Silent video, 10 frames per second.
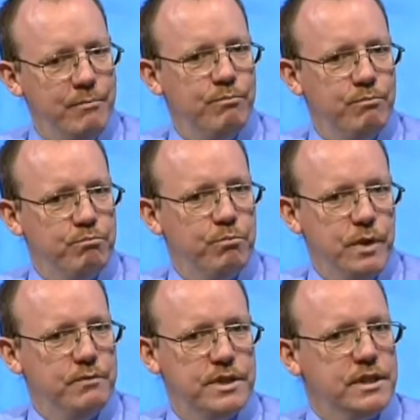It, it,
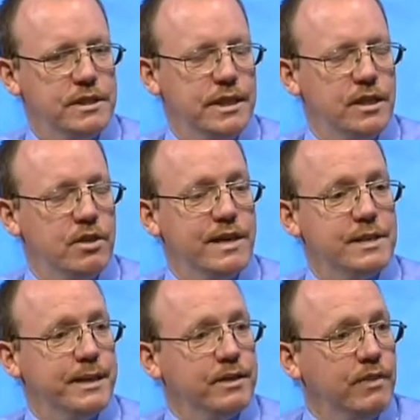it was just
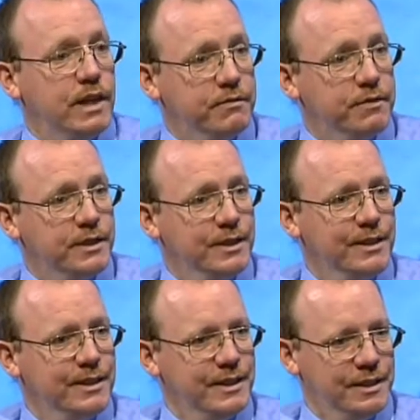another aspect of life,
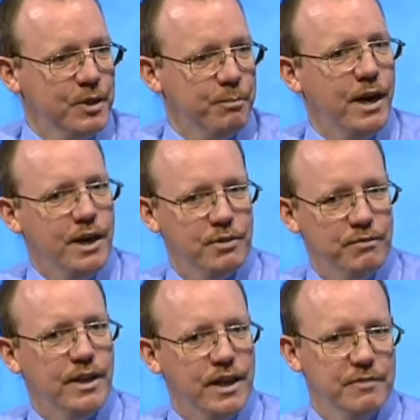another
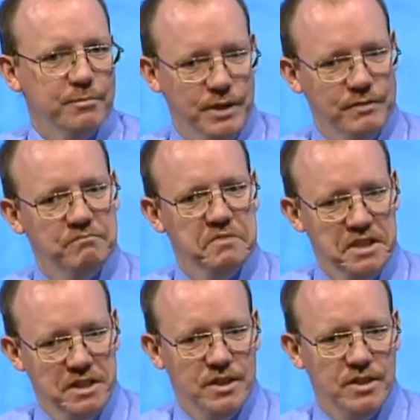part of life, but
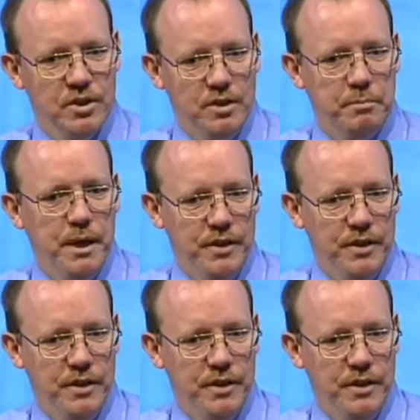not a